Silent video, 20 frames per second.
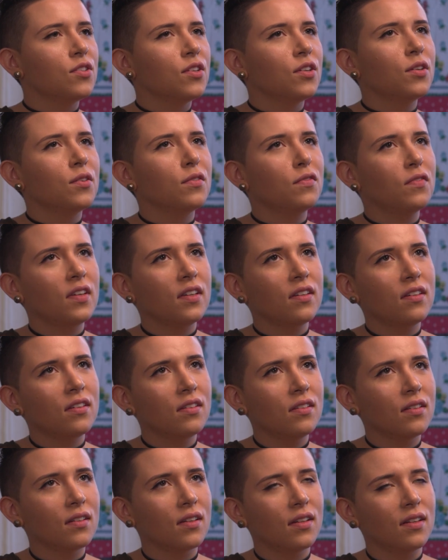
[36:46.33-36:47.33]
Do you
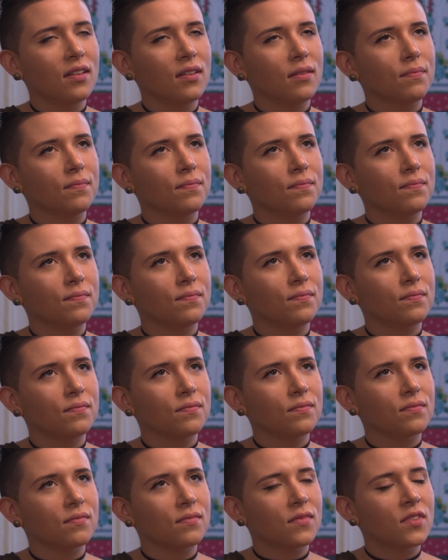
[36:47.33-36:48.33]
feel,
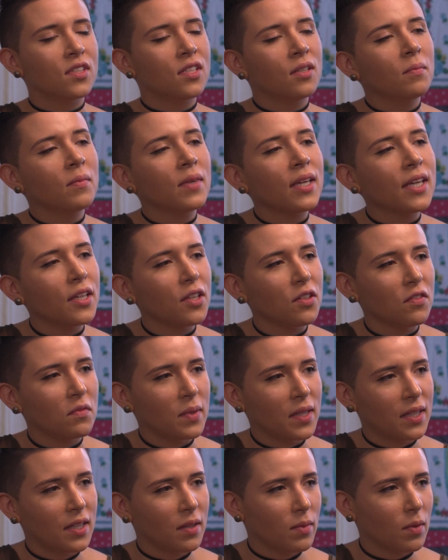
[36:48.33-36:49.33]
to me, you've
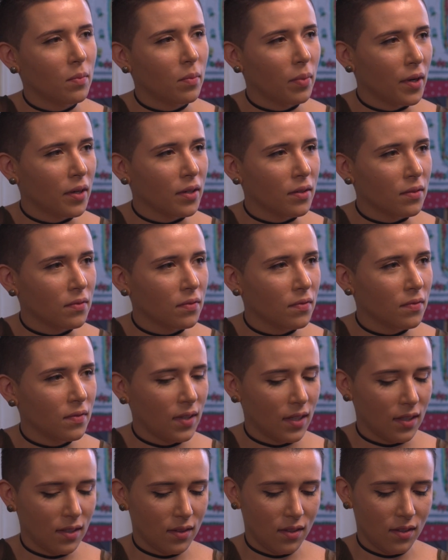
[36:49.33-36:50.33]
become a part of,
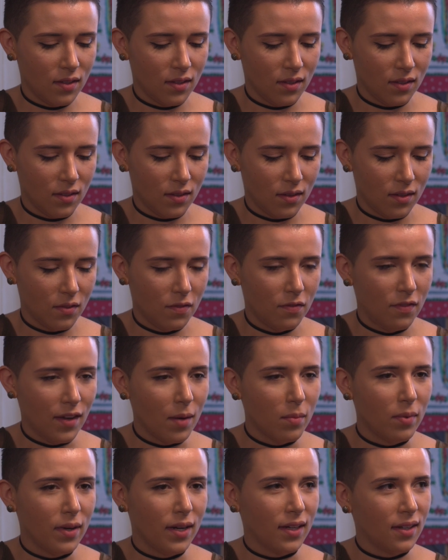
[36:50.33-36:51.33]
like, the
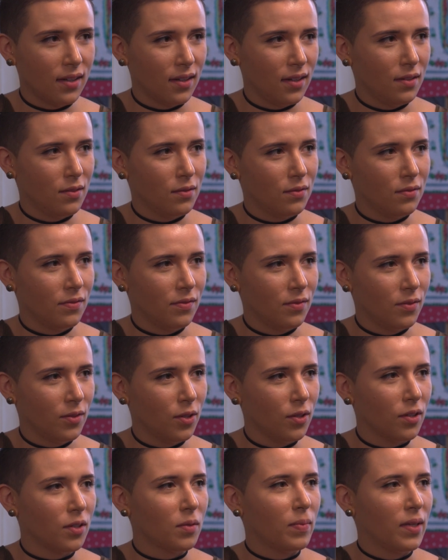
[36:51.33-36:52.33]
fabric of New
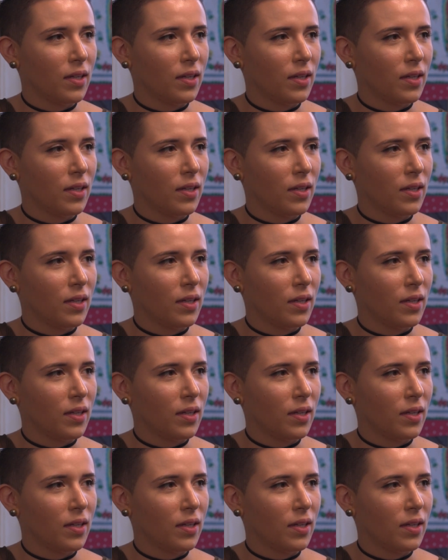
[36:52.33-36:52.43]
York